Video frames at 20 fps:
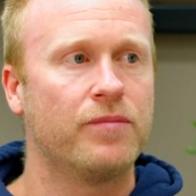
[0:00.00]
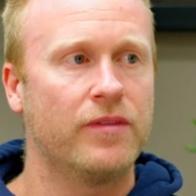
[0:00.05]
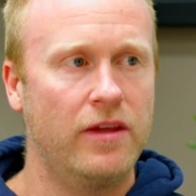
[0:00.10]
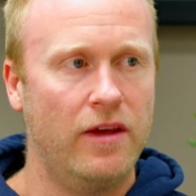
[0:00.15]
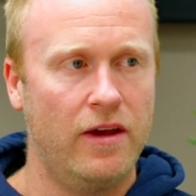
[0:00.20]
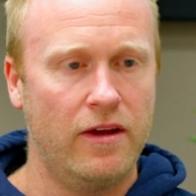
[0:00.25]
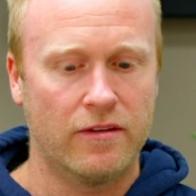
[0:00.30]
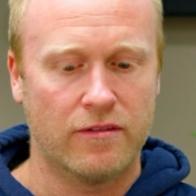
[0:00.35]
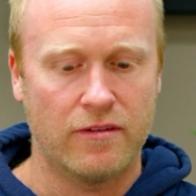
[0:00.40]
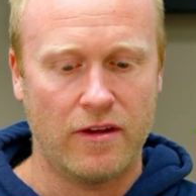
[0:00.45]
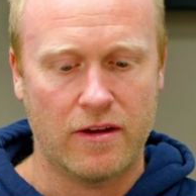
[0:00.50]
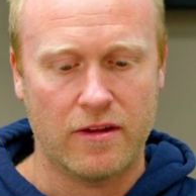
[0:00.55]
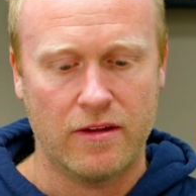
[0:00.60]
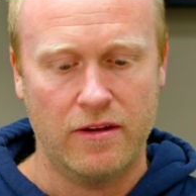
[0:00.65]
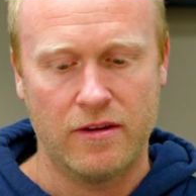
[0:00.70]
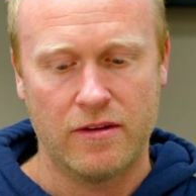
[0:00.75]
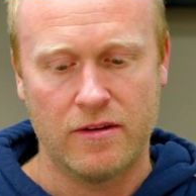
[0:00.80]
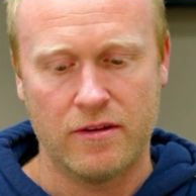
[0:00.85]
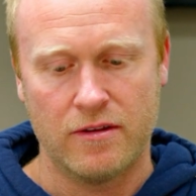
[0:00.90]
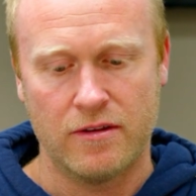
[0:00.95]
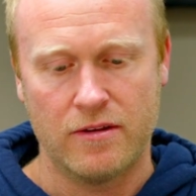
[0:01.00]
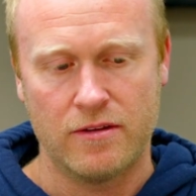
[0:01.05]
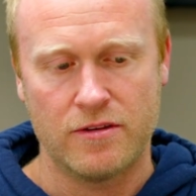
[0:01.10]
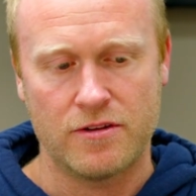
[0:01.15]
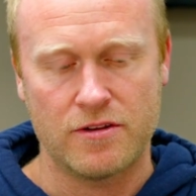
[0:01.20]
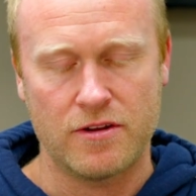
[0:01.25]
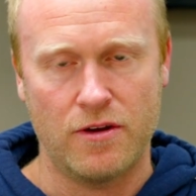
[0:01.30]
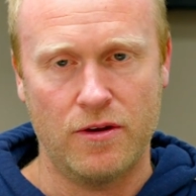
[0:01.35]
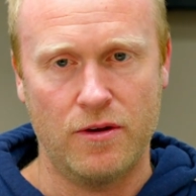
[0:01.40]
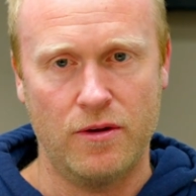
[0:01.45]
exactly.
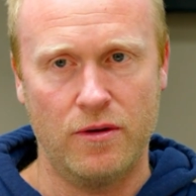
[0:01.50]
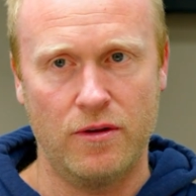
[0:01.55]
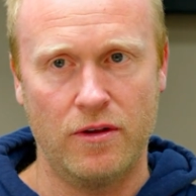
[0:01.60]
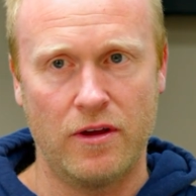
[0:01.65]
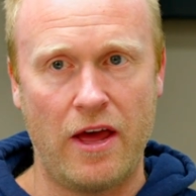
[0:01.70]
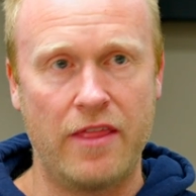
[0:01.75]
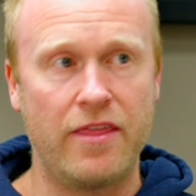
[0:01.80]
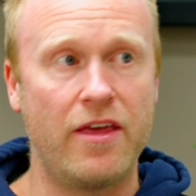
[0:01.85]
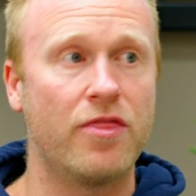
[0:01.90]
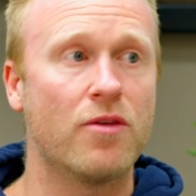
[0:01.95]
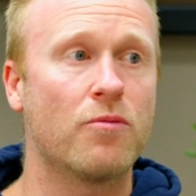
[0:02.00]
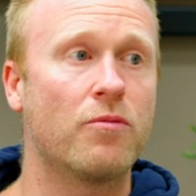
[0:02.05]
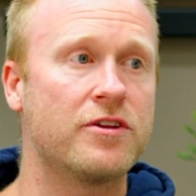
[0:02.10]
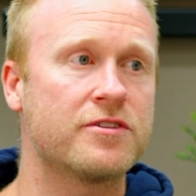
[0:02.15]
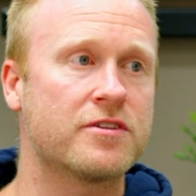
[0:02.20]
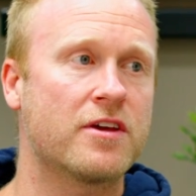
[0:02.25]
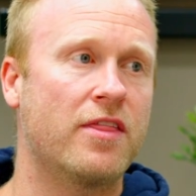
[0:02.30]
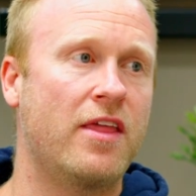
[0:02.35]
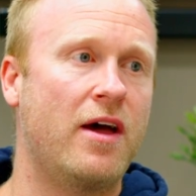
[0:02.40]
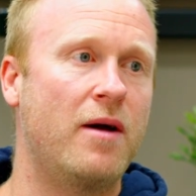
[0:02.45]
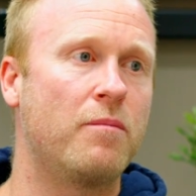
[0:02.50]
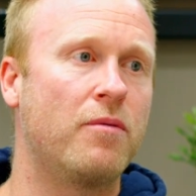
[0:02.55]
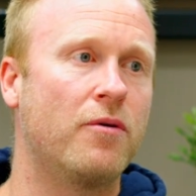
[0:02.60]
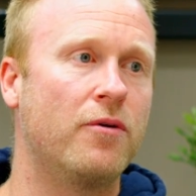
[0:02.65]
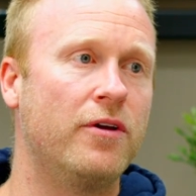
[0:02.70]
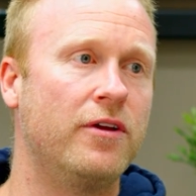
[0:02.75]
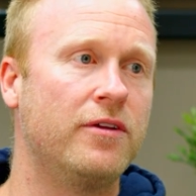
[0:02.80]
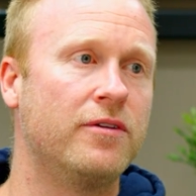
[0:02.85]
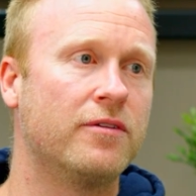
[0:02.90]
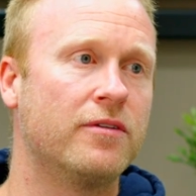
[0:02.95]
So, and then the risk at that
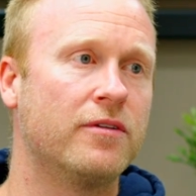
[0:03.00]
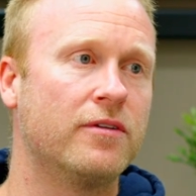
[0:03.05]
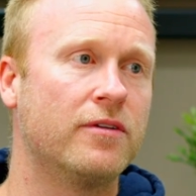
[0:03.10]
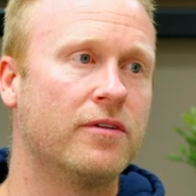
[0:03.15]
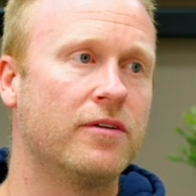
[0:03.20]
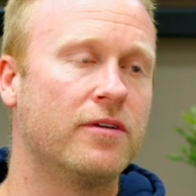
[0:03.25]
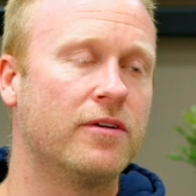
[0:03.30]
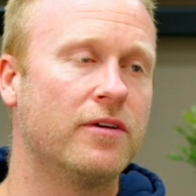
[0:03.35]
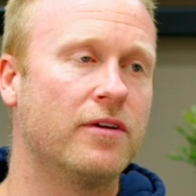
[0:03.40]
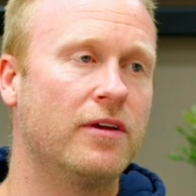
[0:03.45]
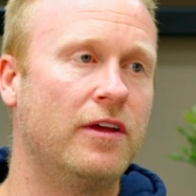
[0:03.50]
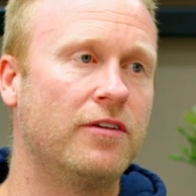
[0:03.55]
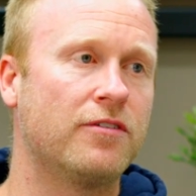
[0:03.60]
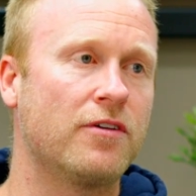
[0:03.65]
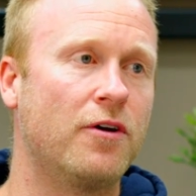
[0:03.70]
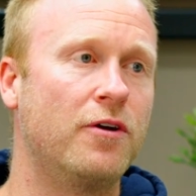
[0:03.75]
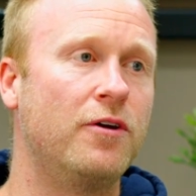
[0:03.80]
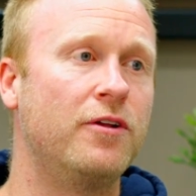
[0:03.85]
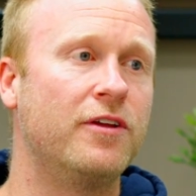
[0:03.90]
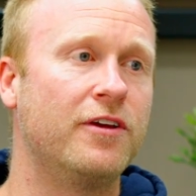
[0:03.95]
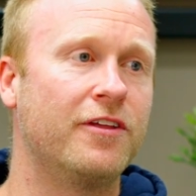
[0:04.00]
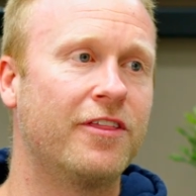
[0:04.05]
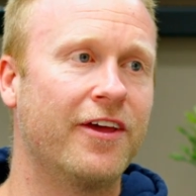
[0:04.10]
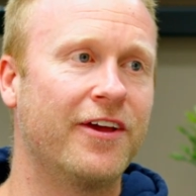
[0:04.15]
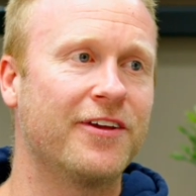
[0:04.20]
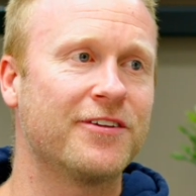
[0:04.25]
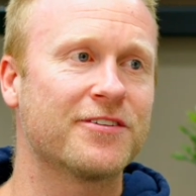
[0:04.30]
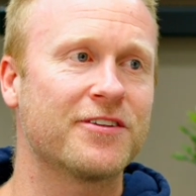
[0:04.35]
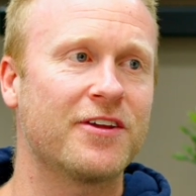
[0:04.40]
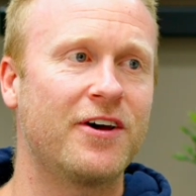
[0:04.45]
point is only
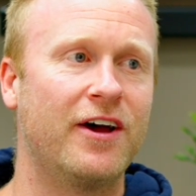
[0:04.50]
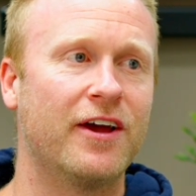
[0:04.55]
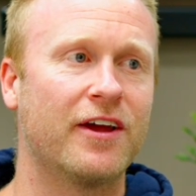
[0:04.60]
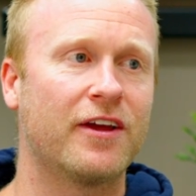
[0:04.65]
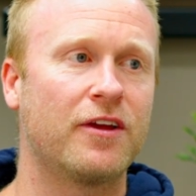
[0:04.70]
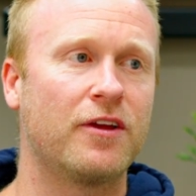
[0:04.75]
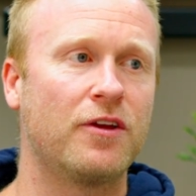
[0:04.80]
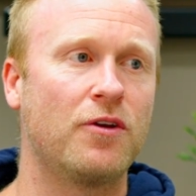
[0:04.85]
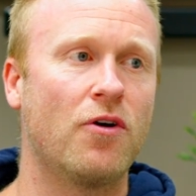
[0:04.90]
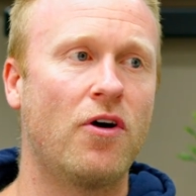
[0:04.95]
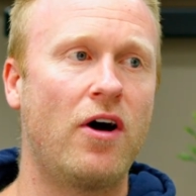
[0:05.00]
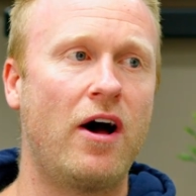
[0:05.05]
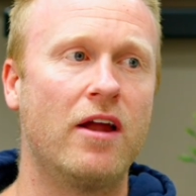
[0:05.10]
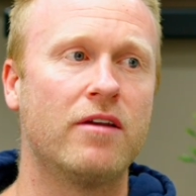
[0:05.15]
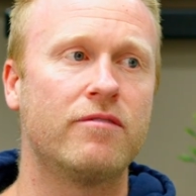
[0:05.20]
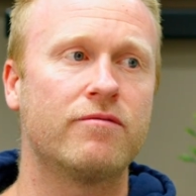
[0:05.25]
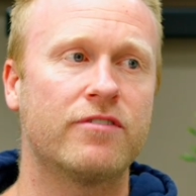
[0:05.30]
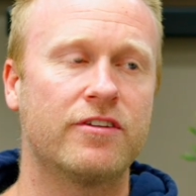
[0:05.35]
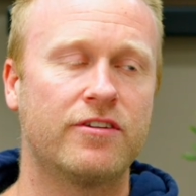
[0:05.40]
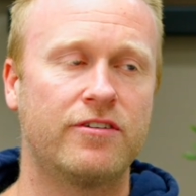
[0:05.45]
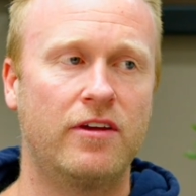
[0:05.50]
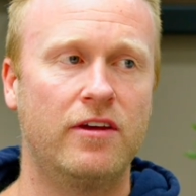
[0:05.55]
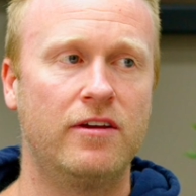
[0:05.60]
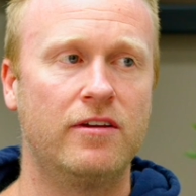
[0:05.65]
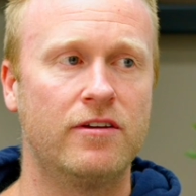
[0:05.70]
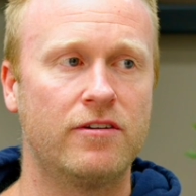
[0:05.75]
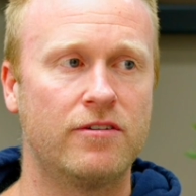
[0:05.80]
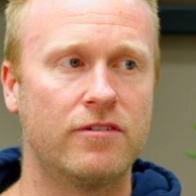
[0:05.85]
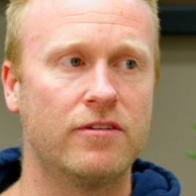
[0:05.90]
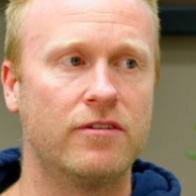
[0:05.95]
things like your
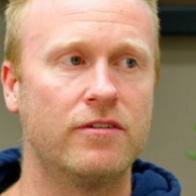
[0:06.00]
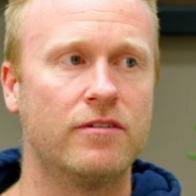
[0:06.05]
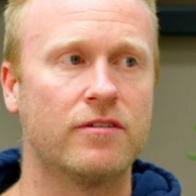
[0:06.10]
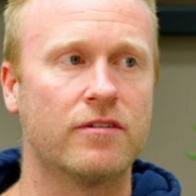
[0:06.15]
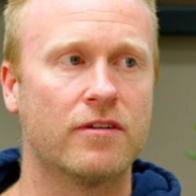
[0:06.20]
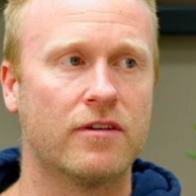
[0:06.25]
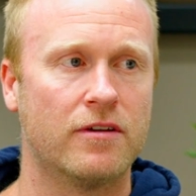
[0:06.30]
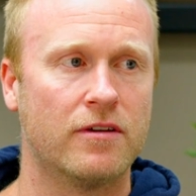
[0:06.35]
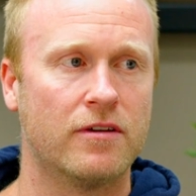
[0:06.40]
unforeseen issues,